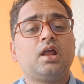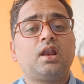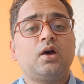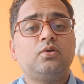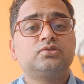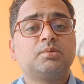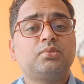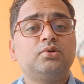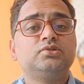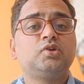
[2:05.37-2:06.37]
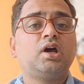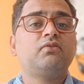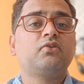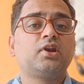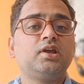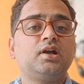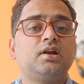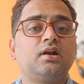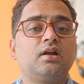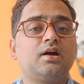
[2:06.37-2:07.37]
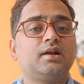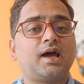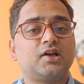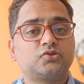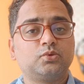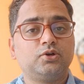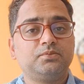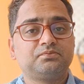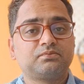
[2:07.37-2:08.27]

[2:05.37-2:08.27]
Now suppose you have created a dashboard.